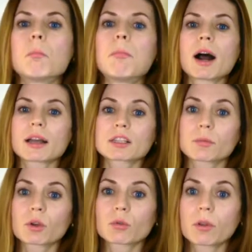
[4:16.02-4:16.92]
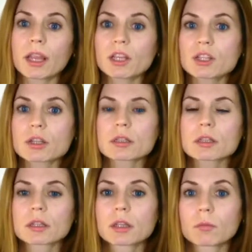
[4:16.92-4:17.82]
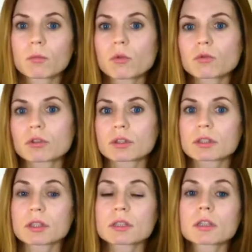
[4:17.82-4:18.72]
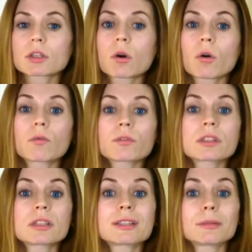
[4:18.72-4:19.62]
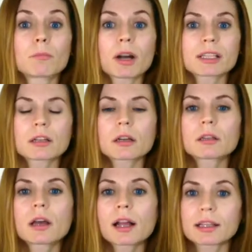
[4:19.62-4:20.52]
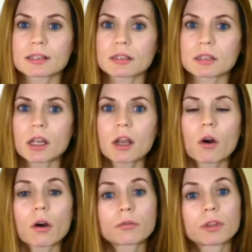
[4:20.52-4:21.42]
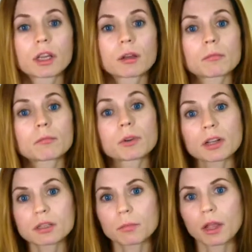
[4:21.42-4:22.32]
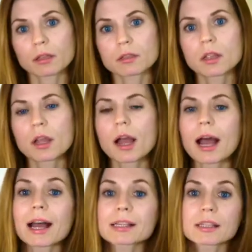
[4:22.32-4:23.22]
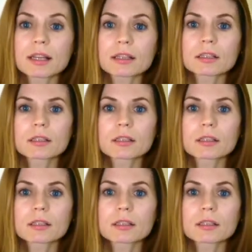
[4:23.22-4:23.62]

by speculations and emotions instead of systematic analysis of the prospects, assets,